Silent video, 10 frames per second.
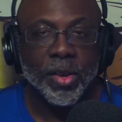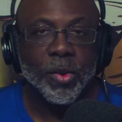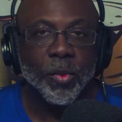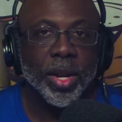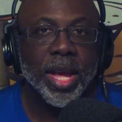
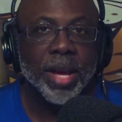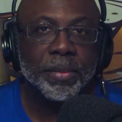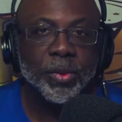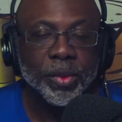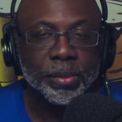What
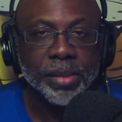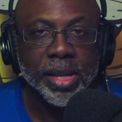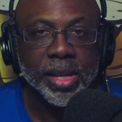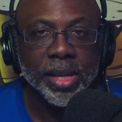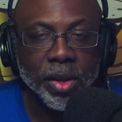happened with
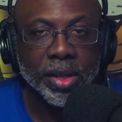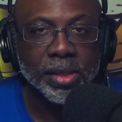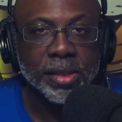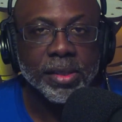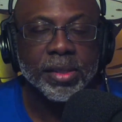me
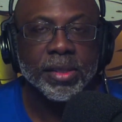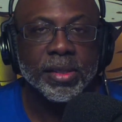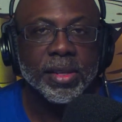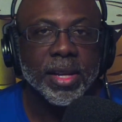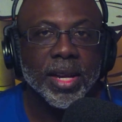was
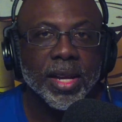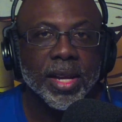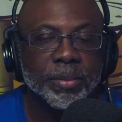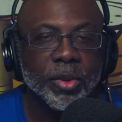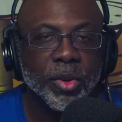
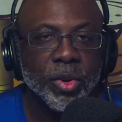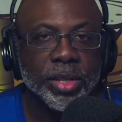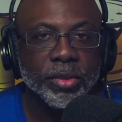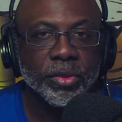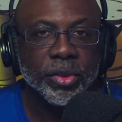I'm going
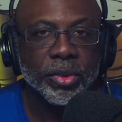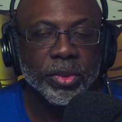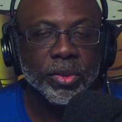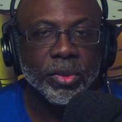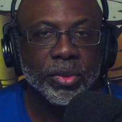
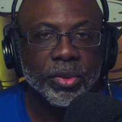through.